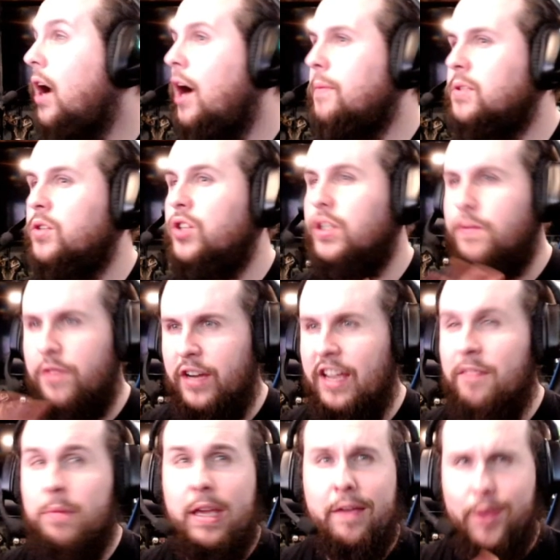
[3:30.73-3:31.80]
So just
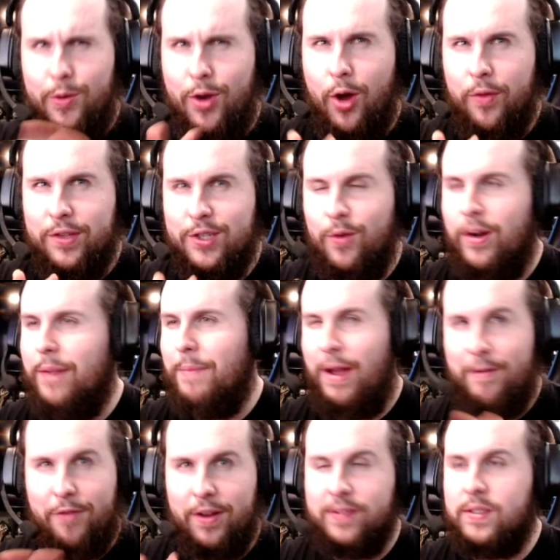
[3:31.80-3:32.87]
forgive me if you know this already, my
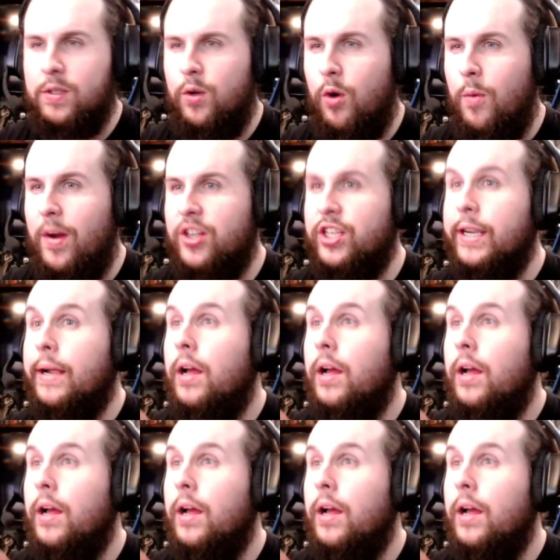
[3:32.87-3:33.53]
friends who are watching.